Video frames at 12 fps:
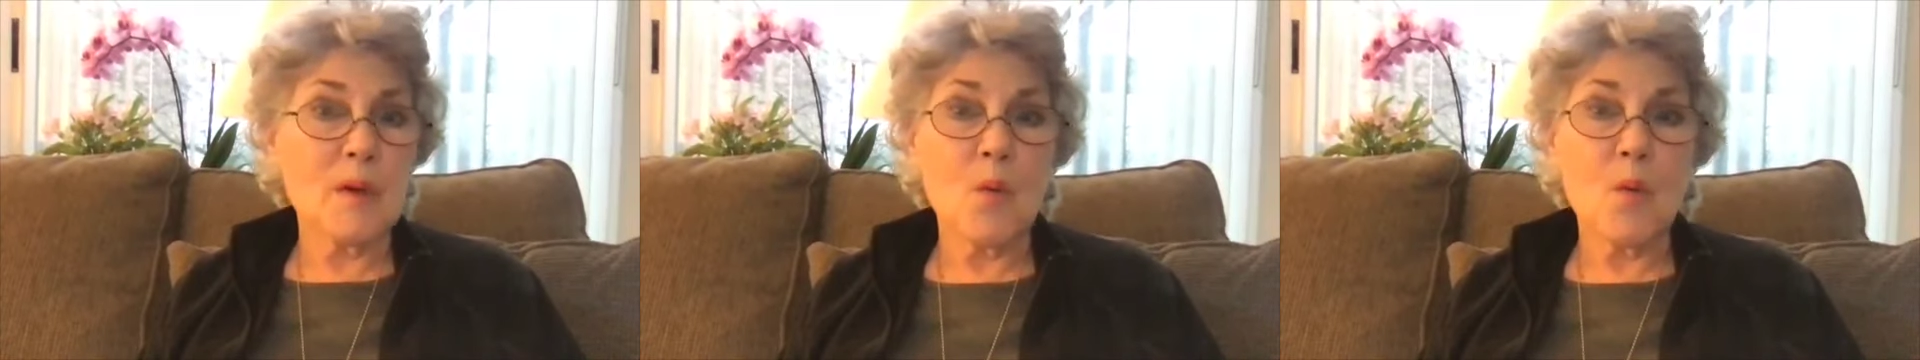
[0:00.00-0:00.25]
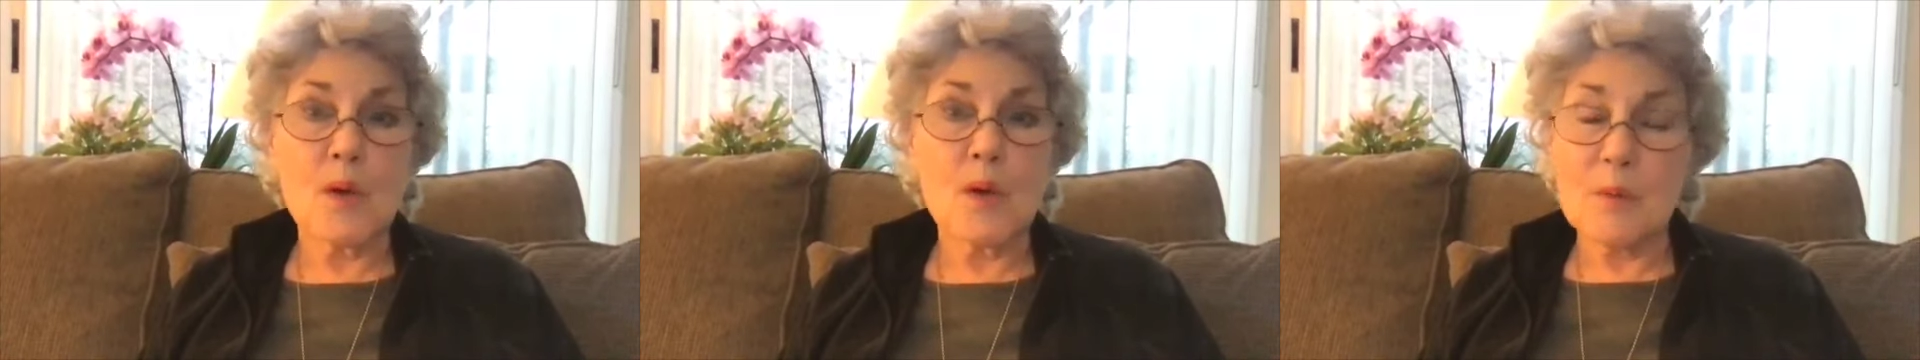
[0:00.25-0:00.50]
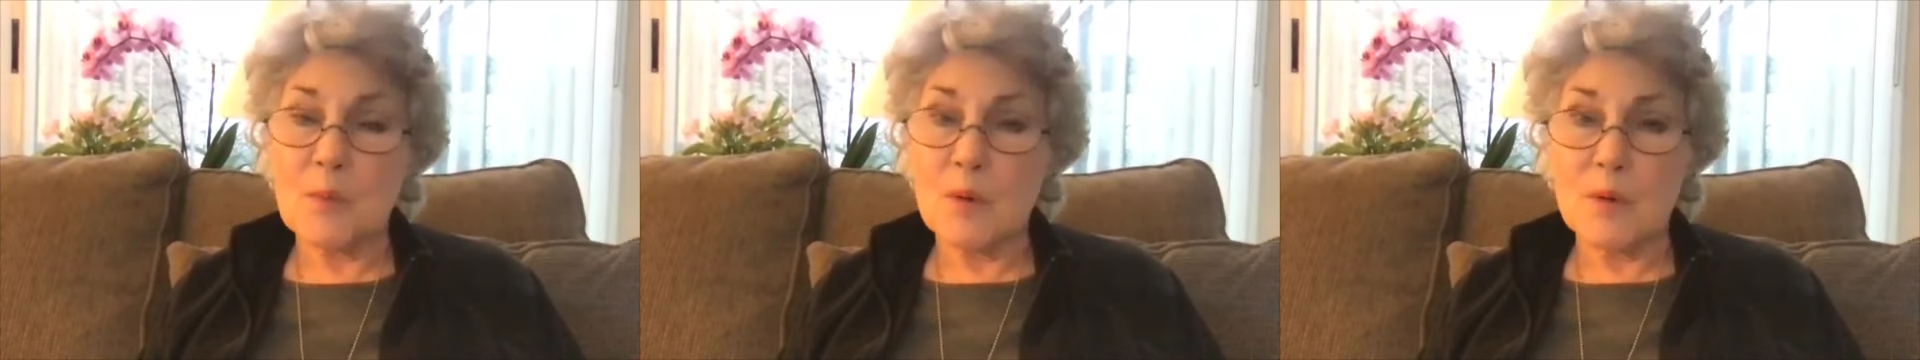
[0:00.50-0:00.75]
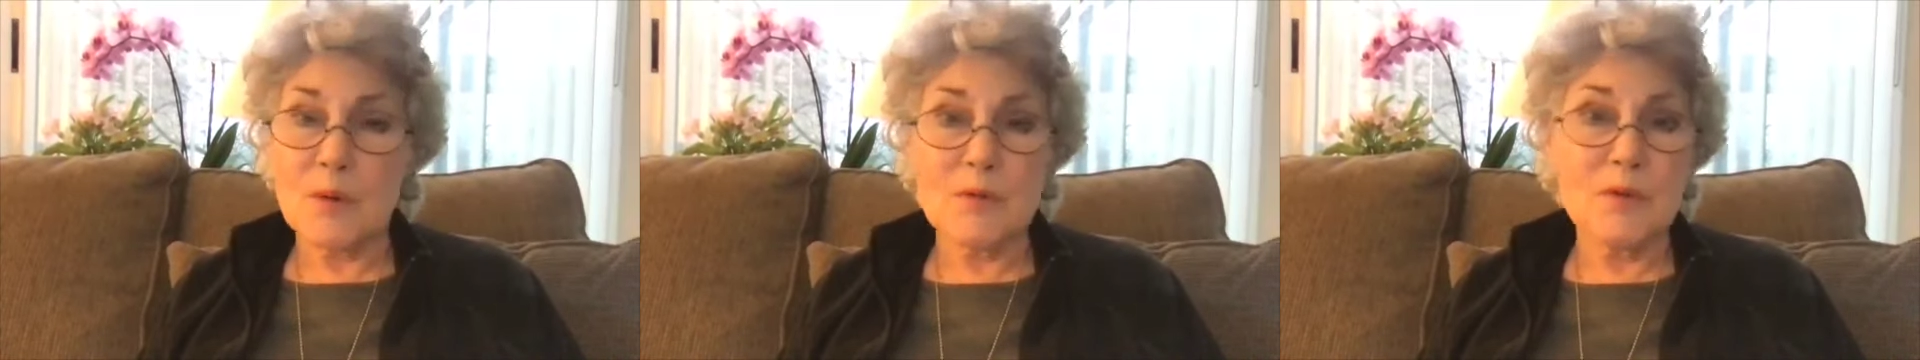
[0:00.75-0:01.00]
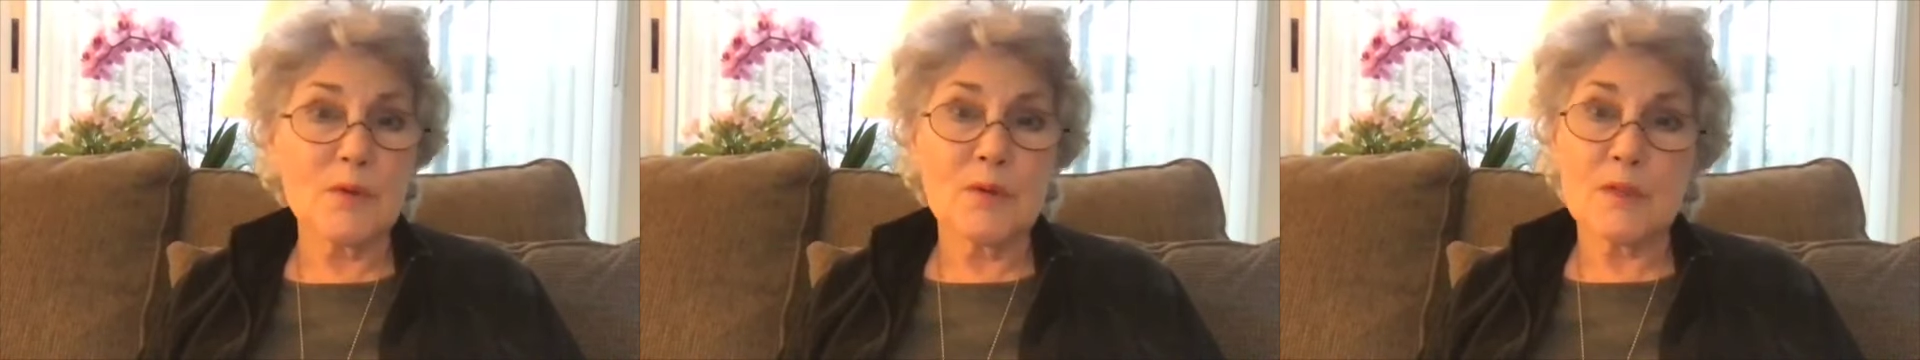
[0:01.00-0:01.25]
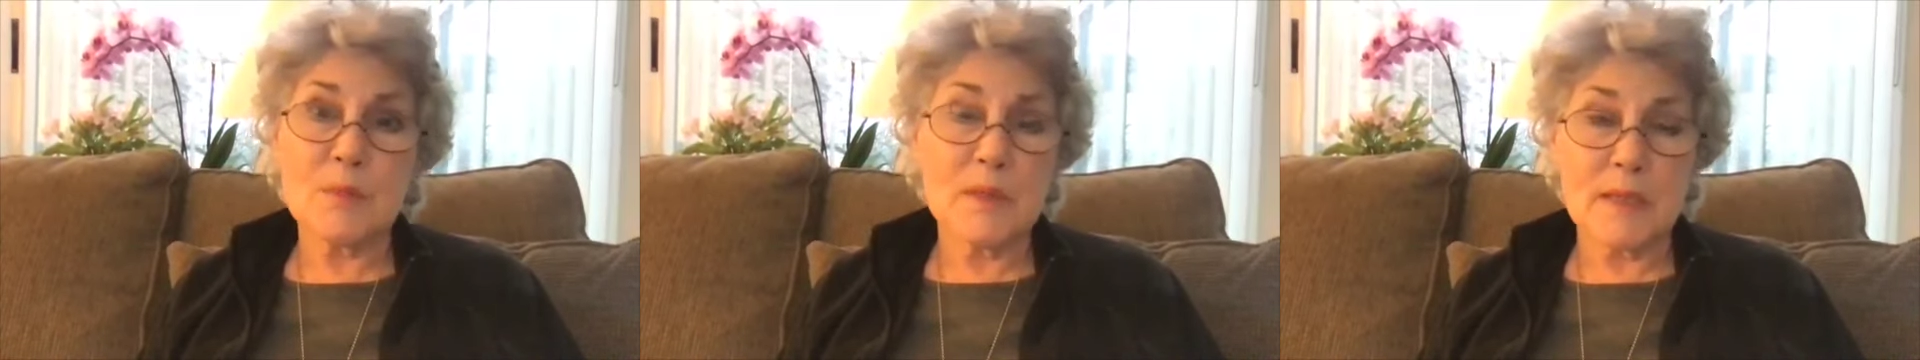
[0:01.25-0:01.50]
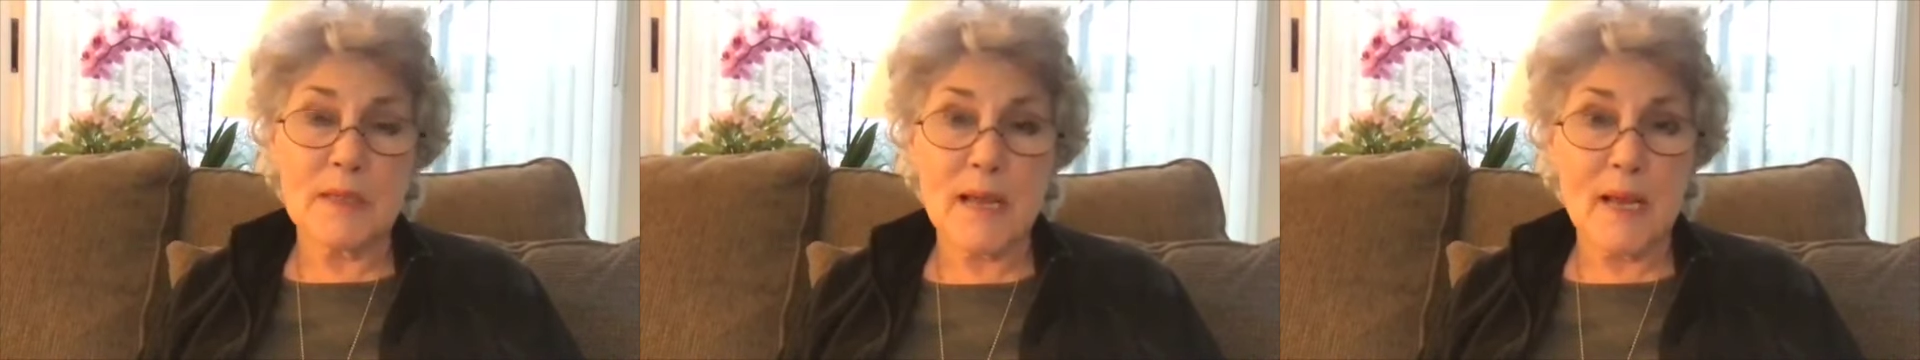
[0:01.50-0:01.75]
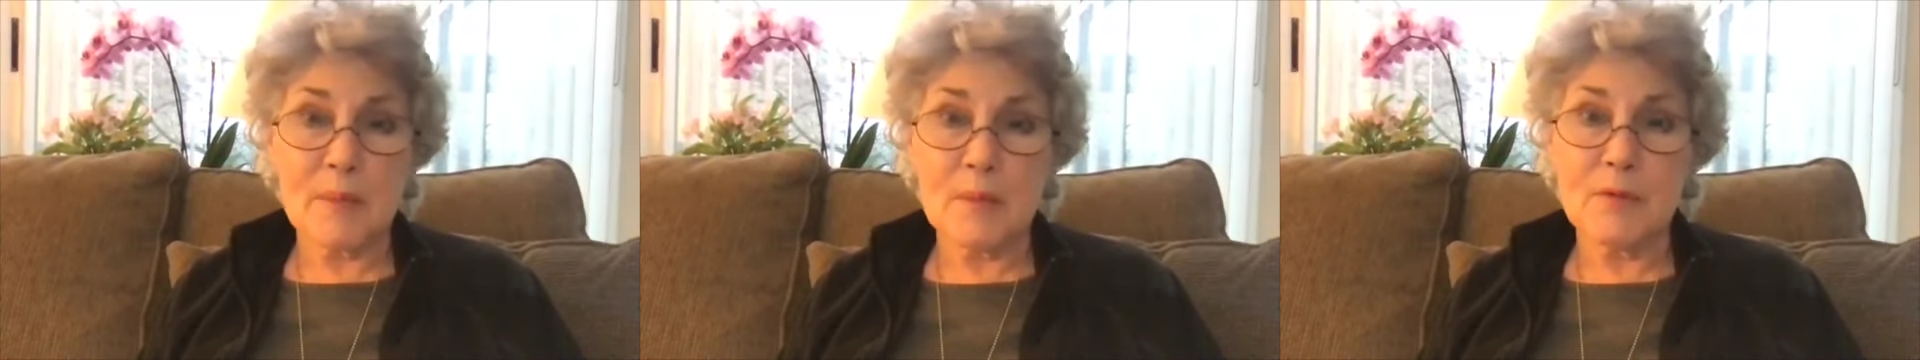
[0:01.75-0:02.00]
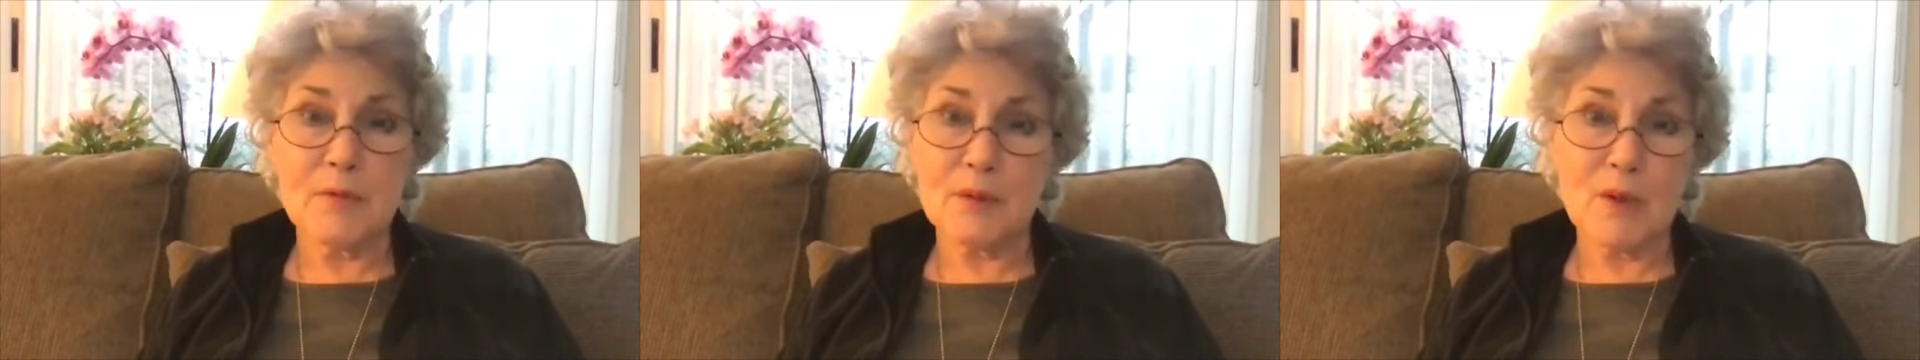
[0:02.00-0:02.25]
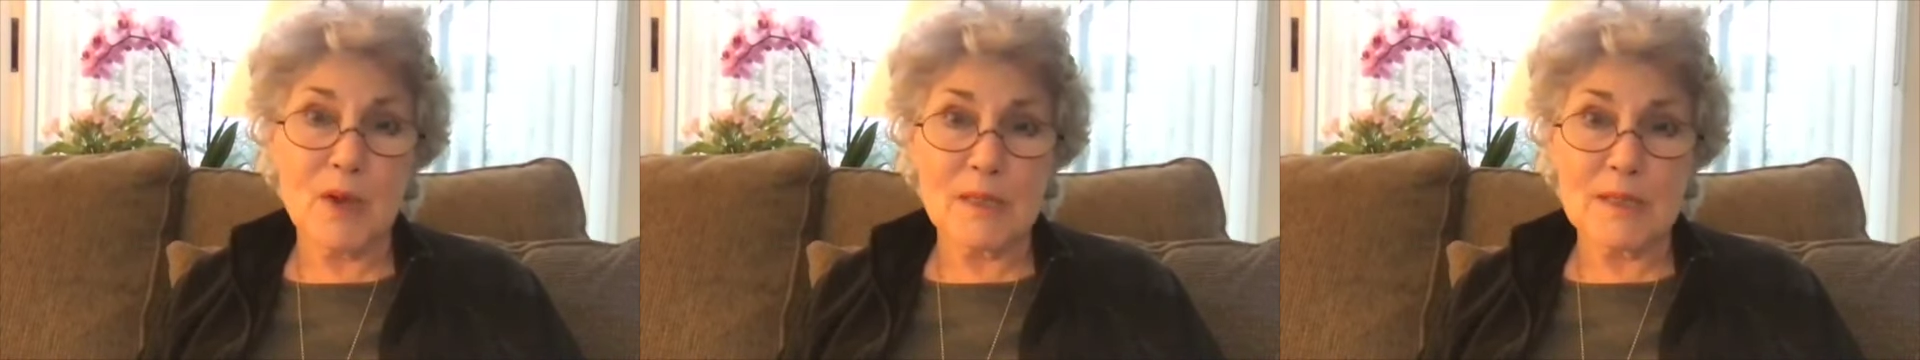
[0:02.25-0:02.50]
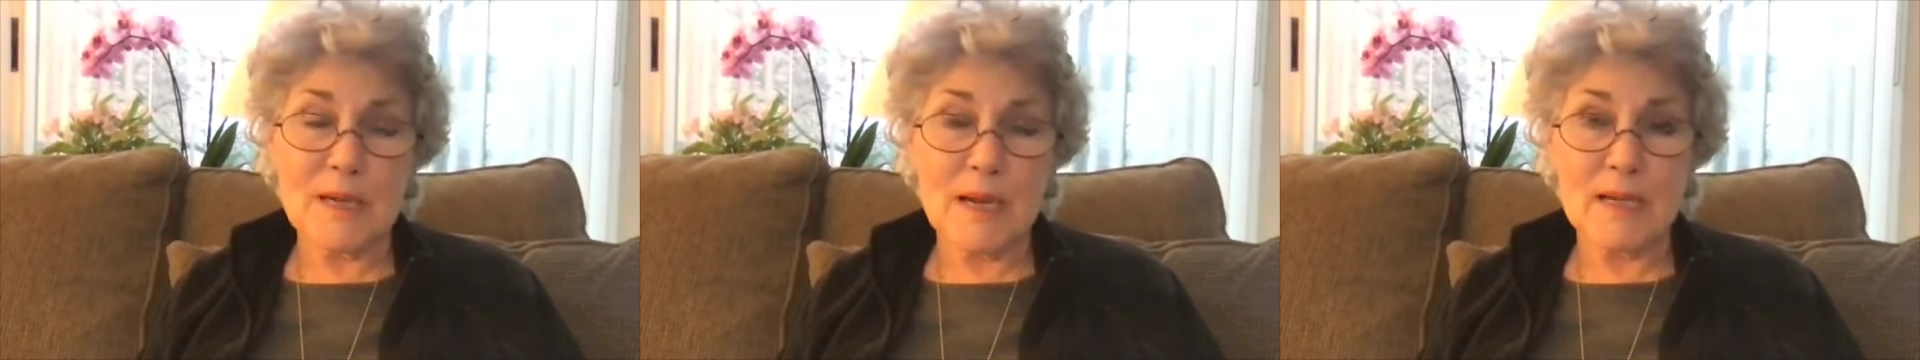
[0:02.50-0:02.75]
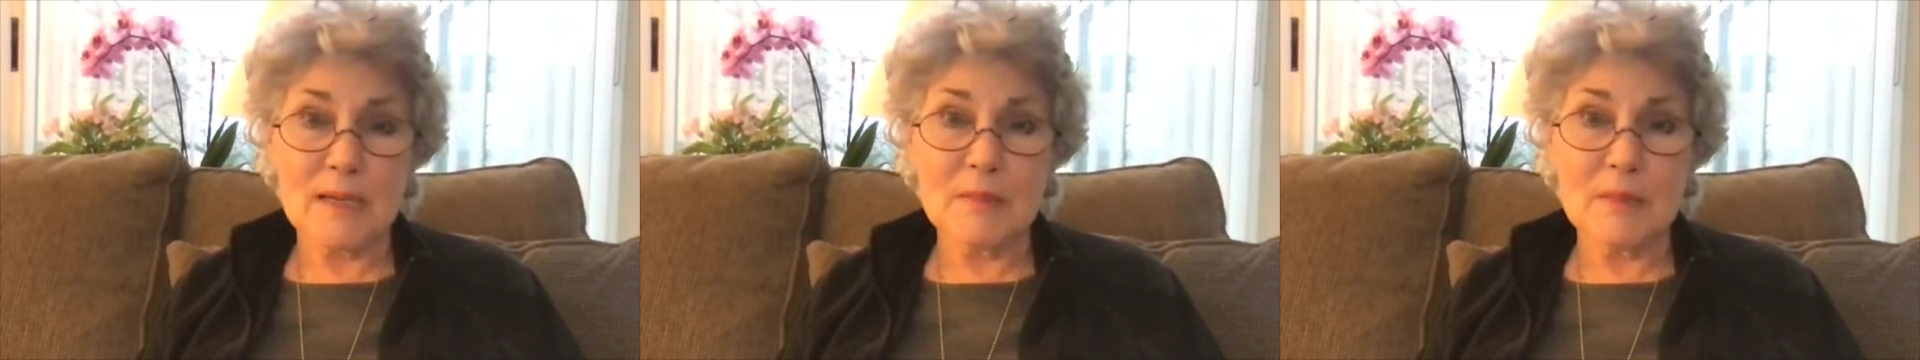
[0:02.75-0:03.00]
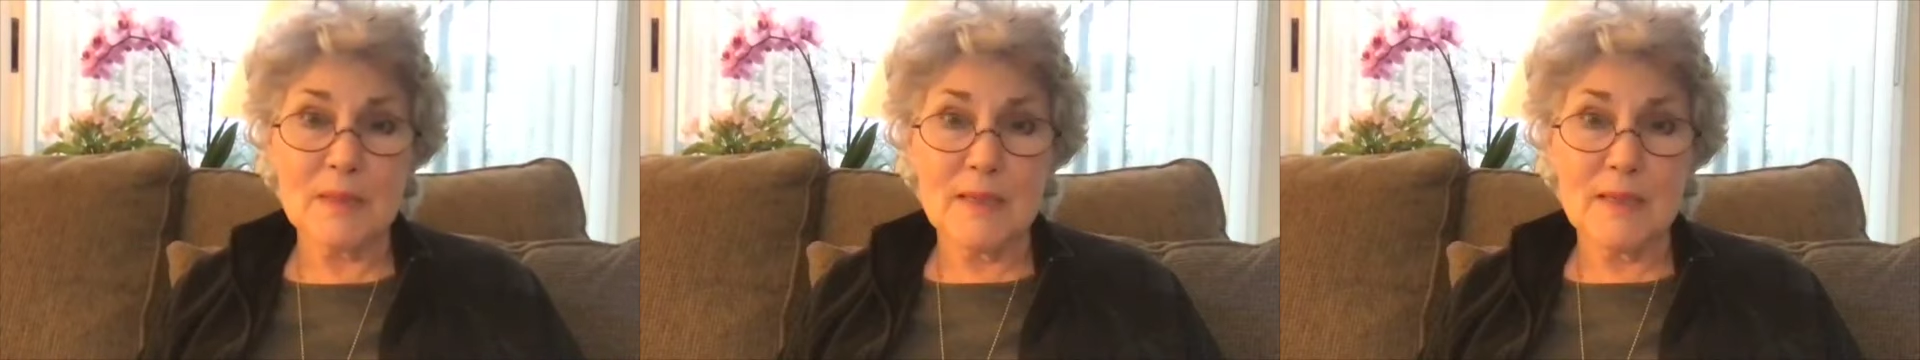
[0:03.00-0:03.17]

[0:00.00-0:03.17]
One or both of you has been unhappy for a long time.